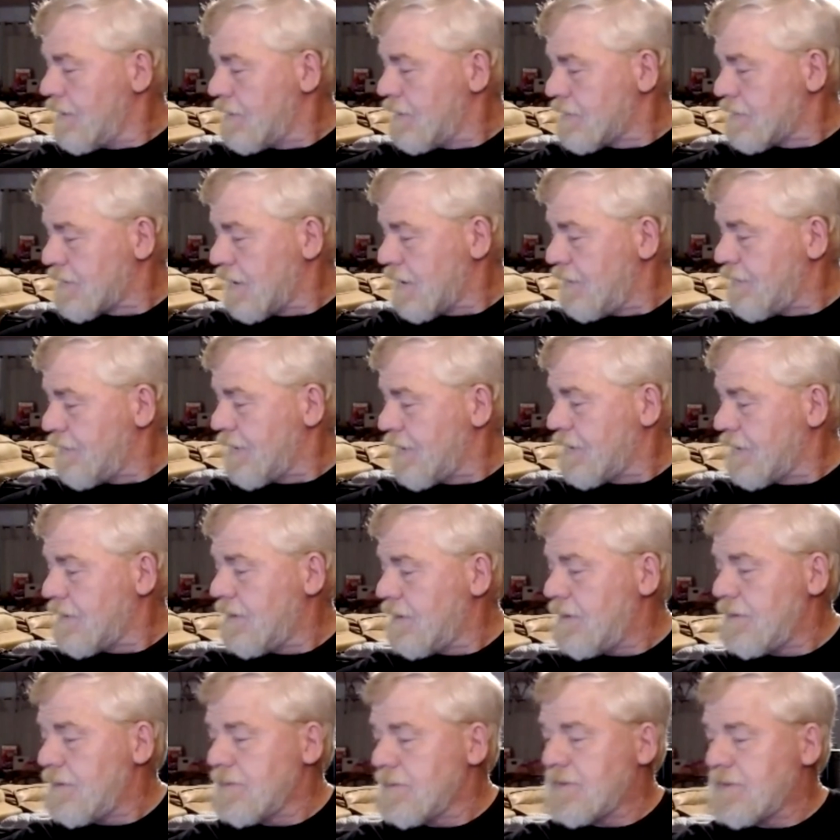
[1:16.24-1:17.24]
There's a company
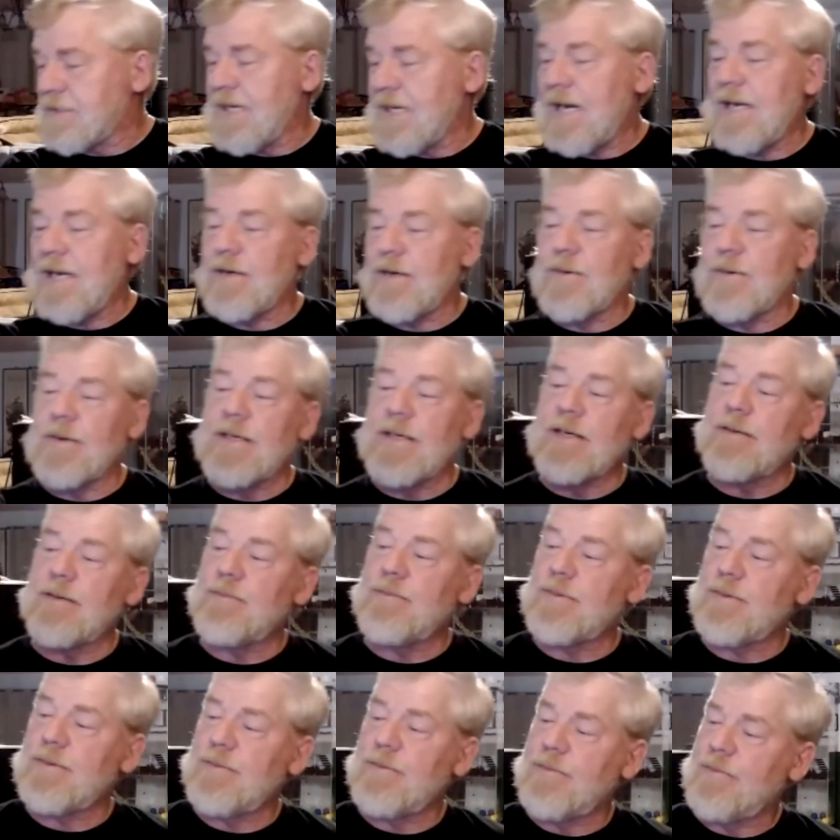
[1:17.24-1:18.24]
called
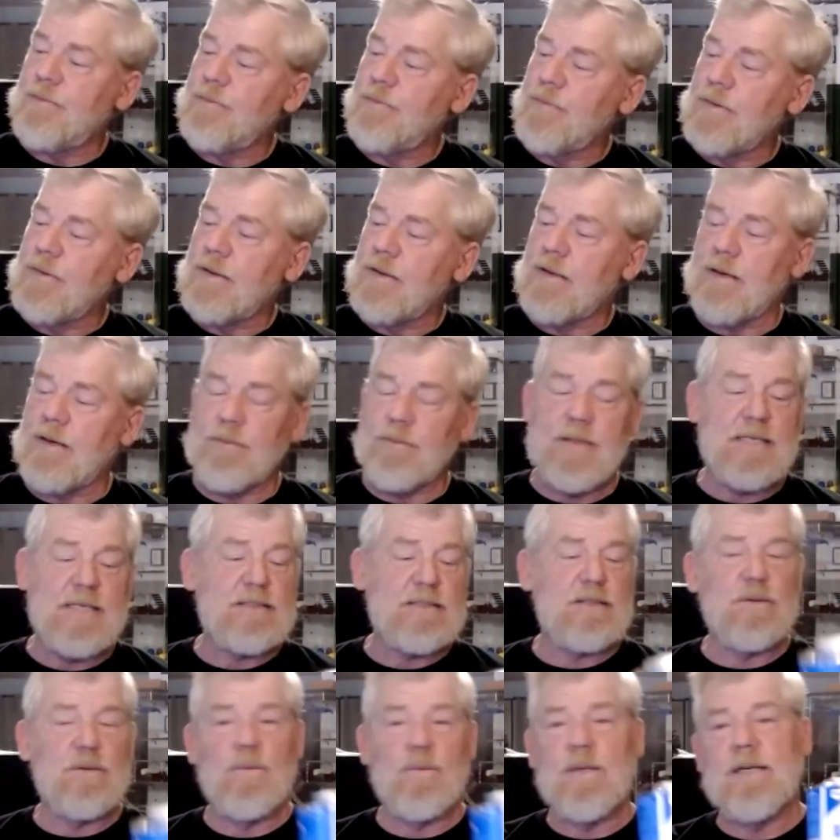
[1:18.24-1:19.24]
Grip that
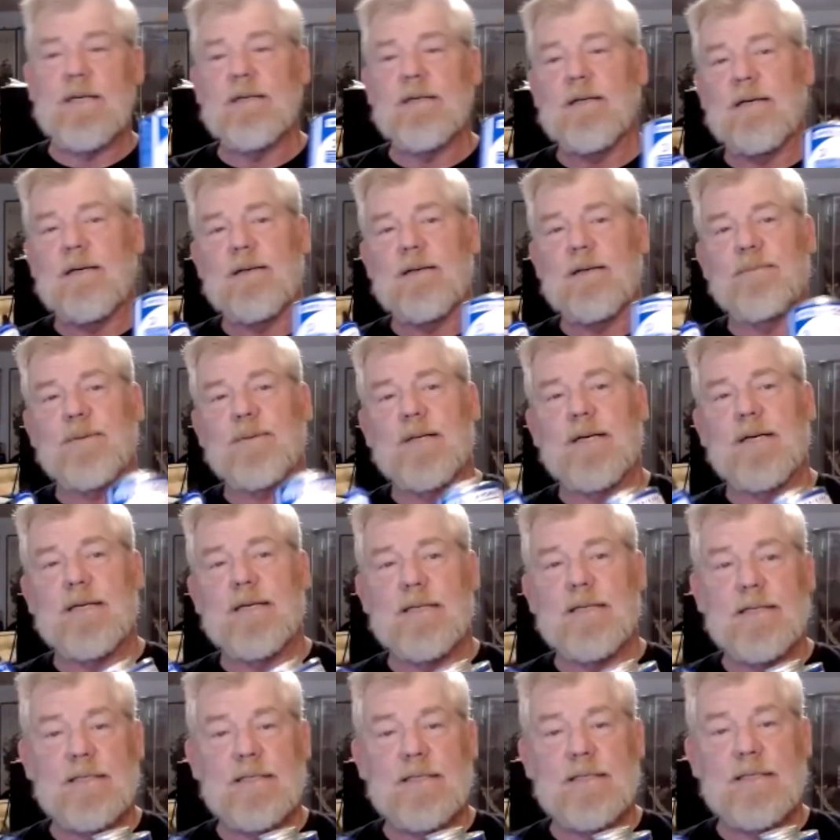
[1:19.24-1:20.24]
makes the weld-on
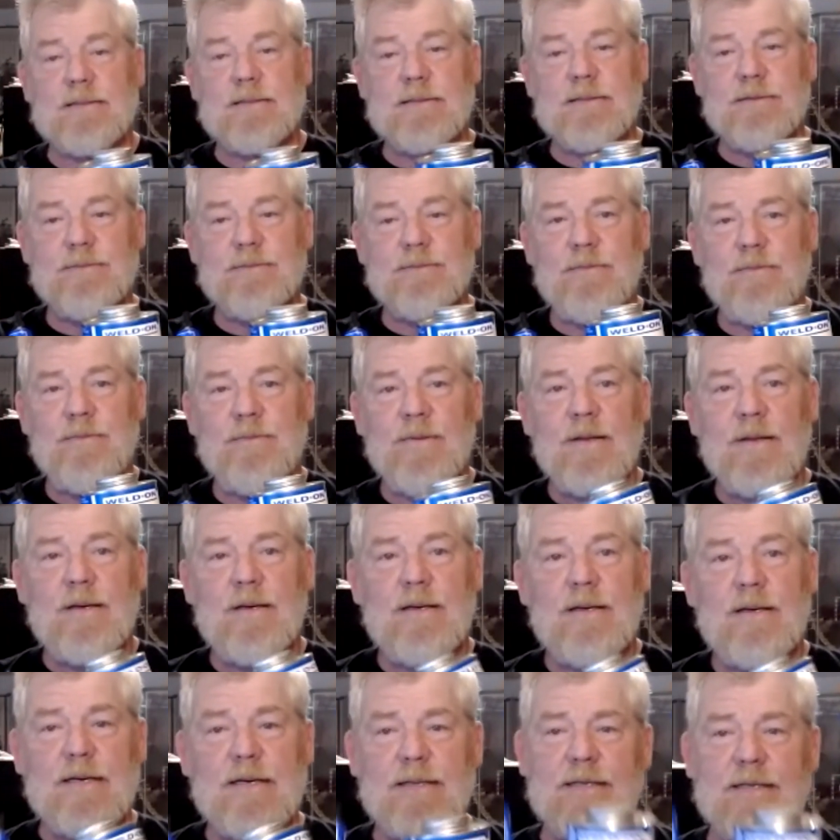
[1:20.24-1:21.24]
products.
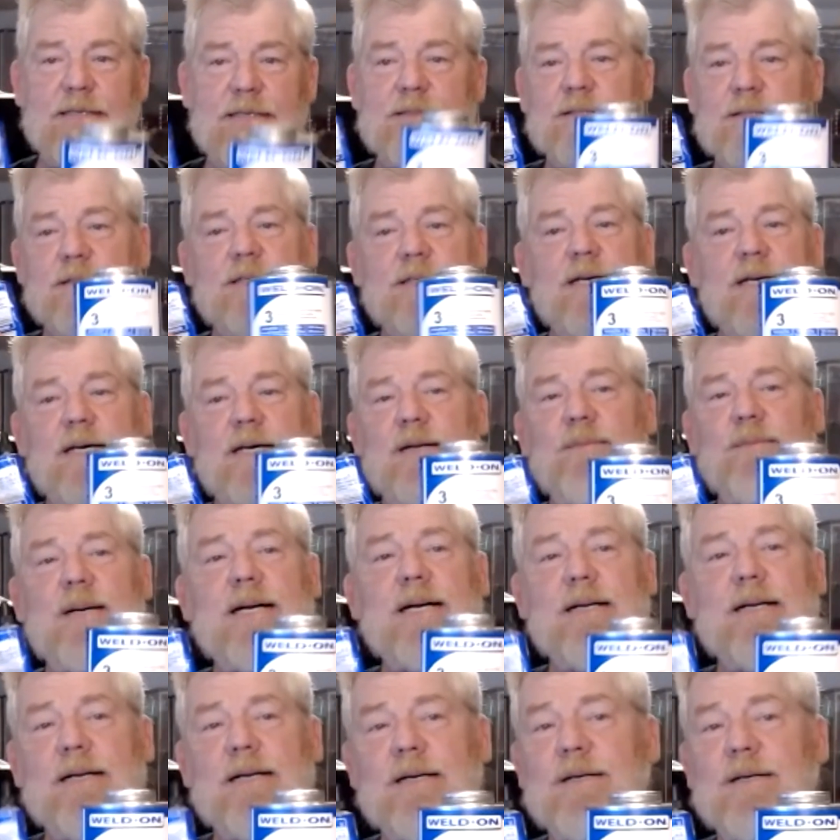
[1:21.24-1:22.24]
And these are kind of
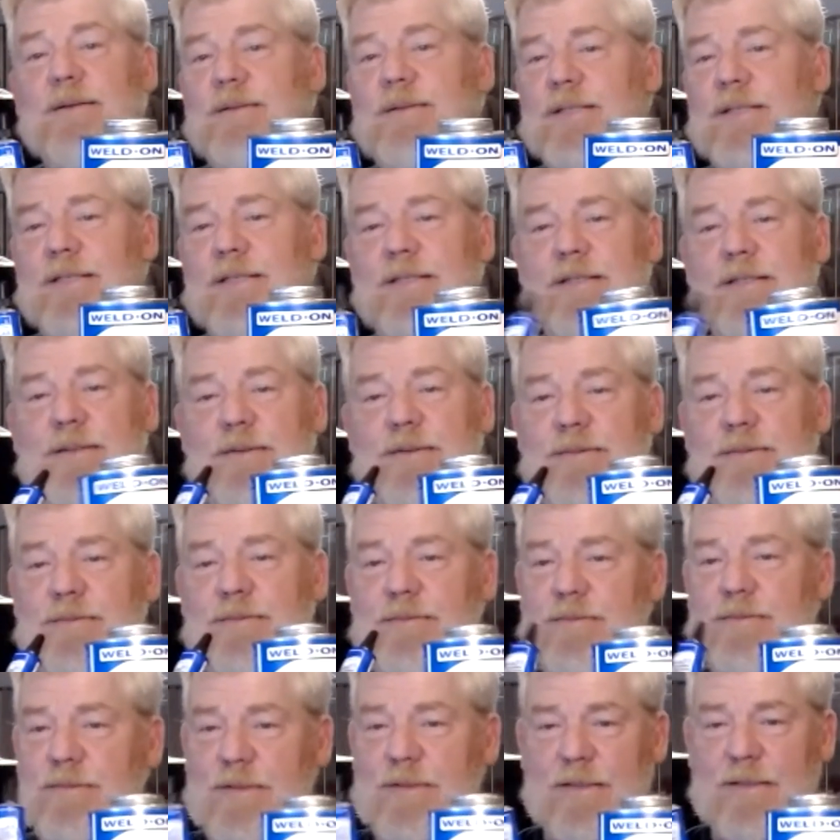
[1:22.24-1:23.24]
my go-to
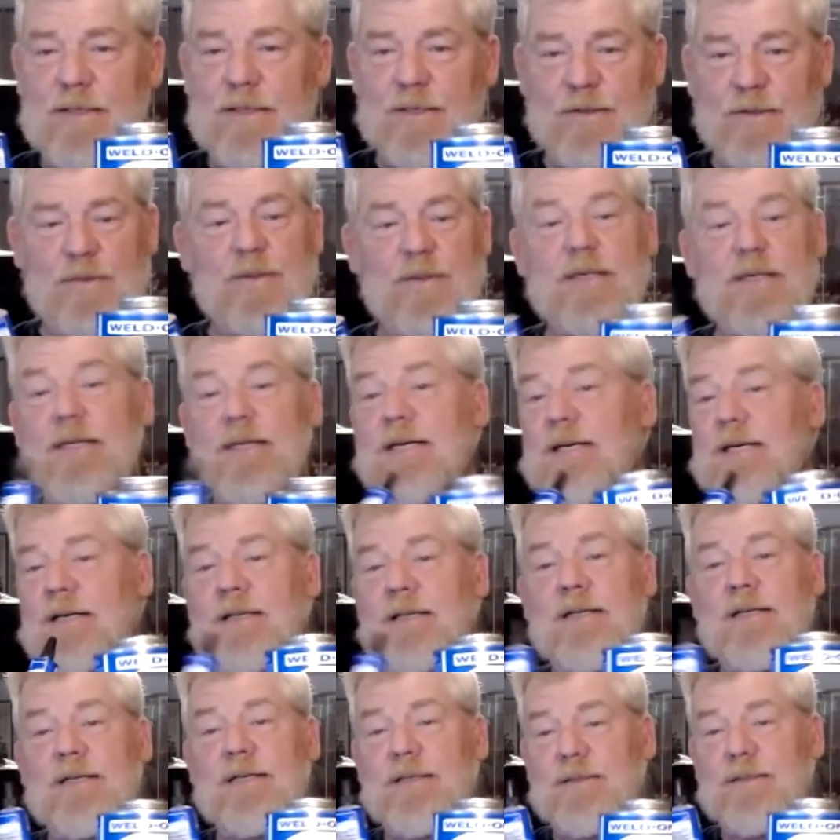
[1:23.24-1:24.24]
acrylic
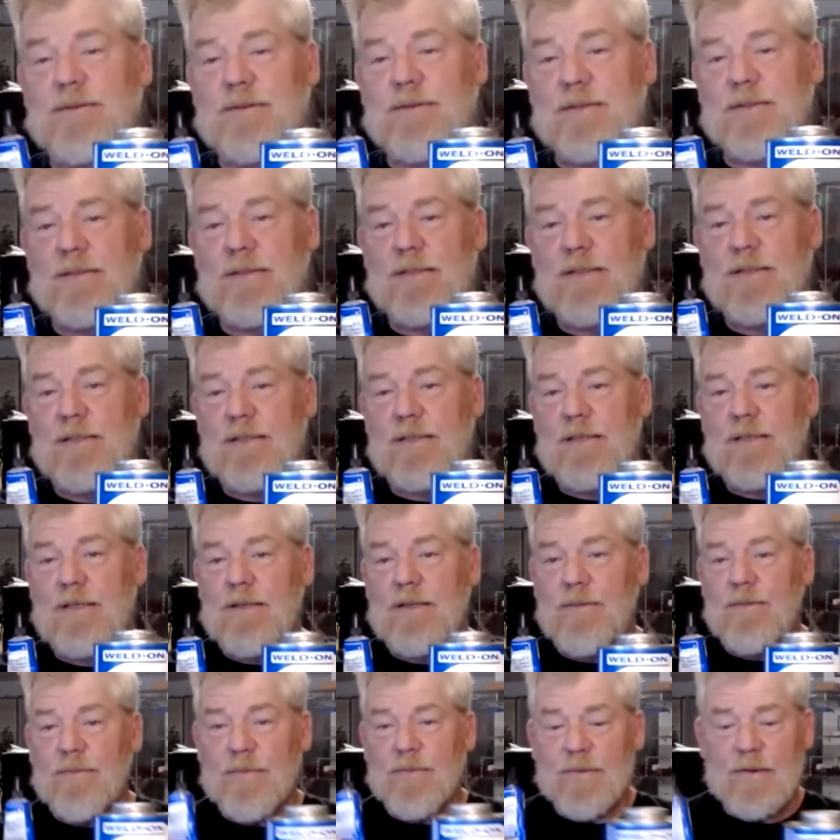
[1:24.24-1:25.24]
glues.
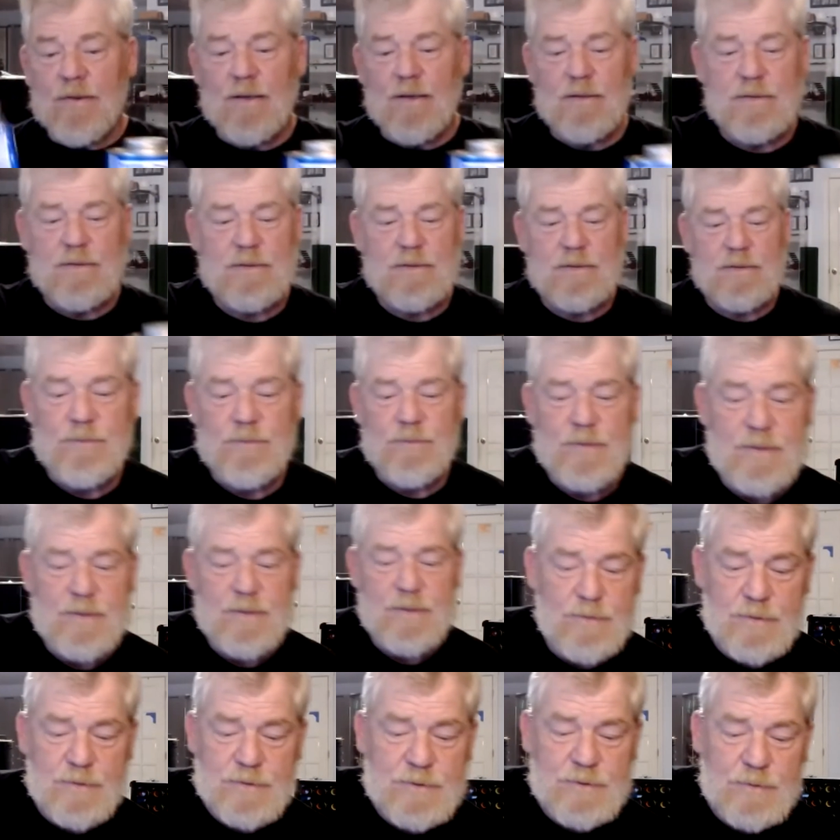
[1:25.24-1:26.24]
Let me
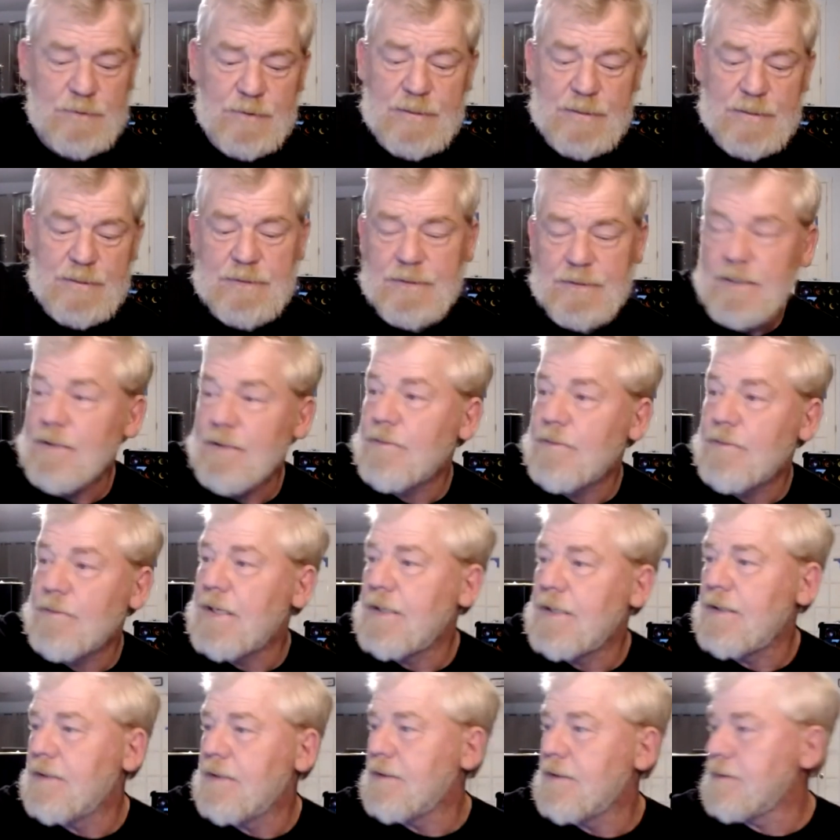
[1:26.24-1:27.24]
do a screen share
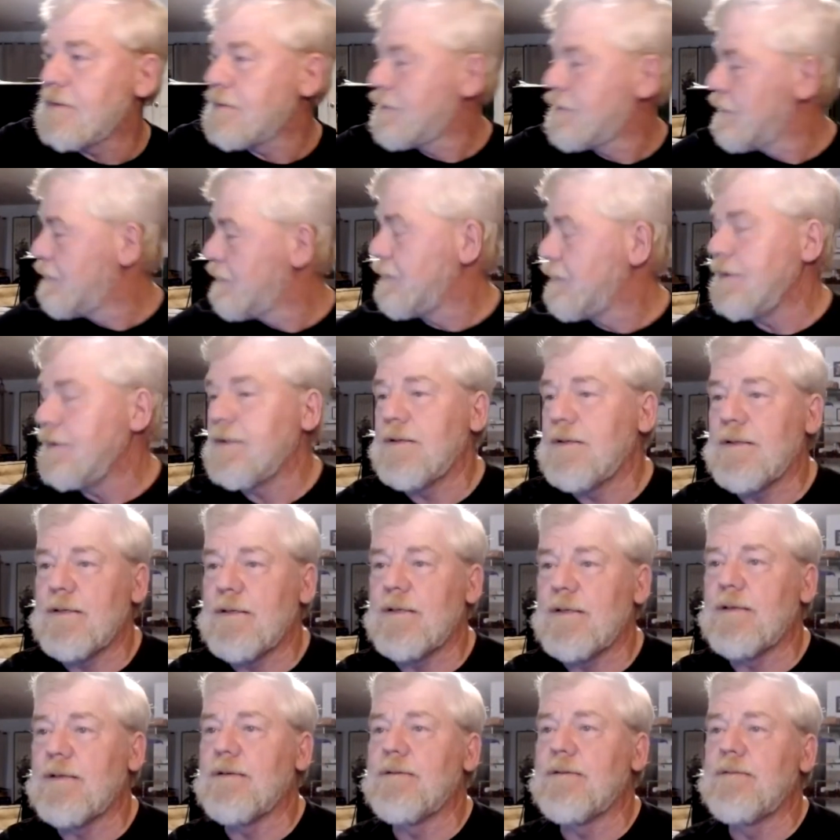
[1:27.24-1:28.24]
right here. I'll show
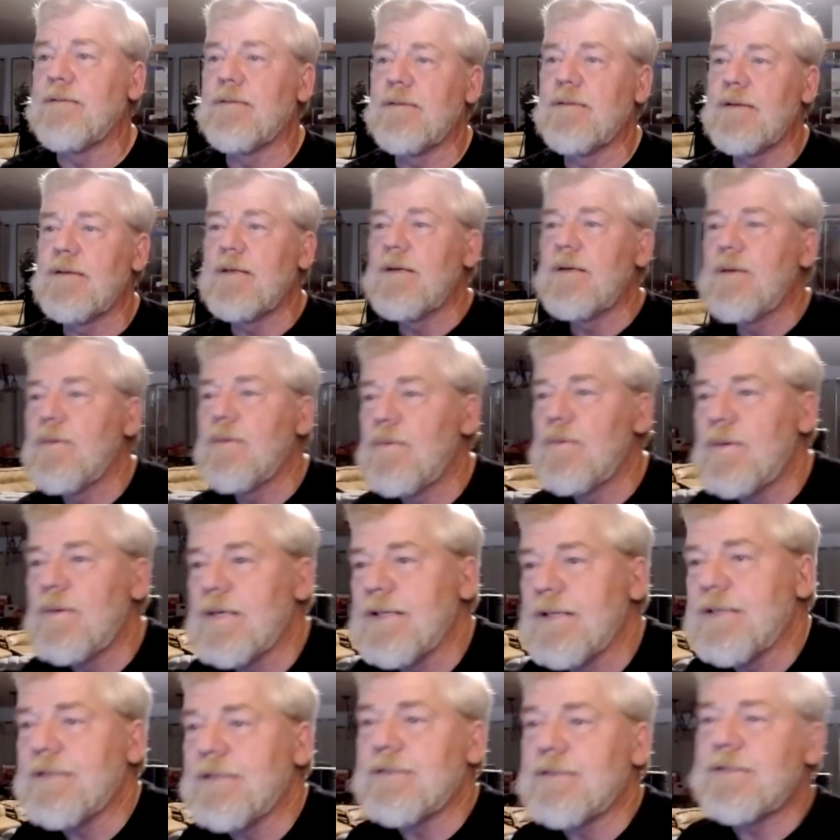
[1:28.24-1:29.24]
you
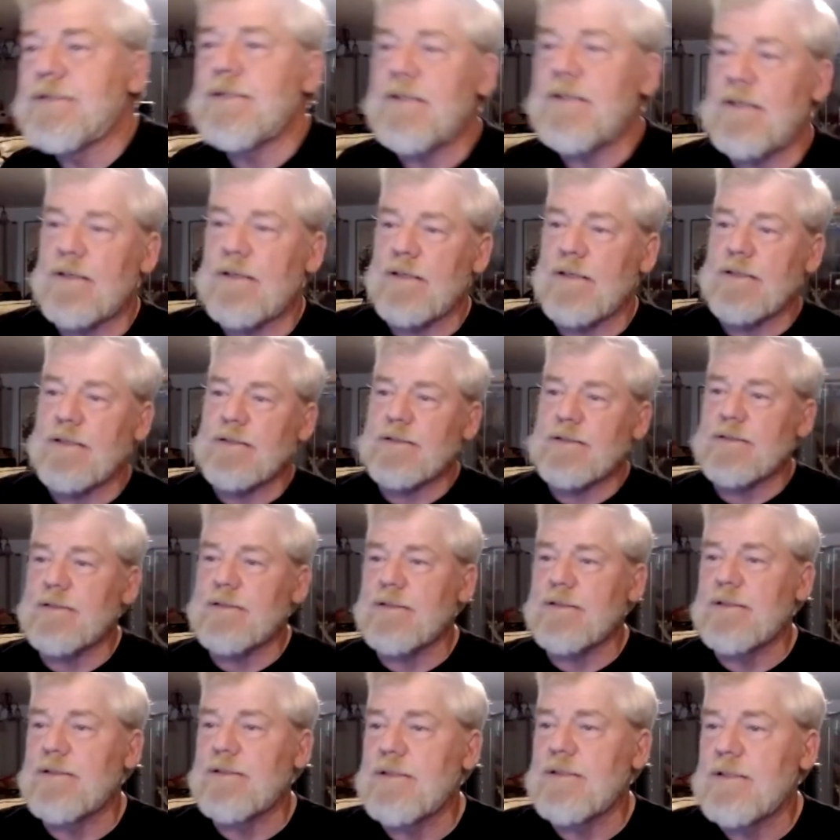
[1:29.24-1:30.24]
one of their
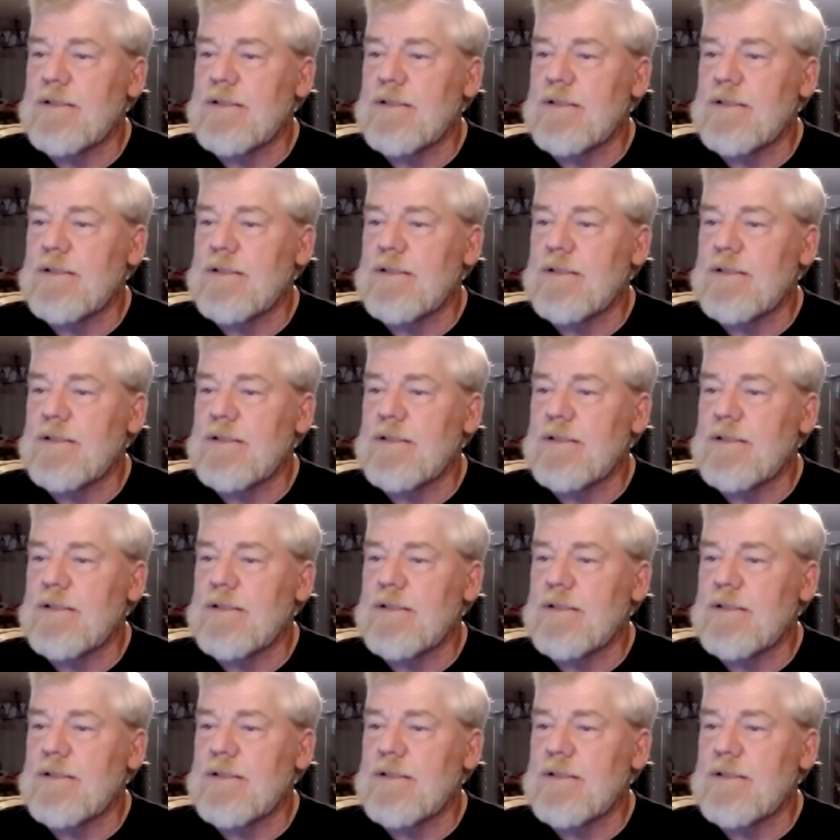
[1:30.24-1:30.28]
charts.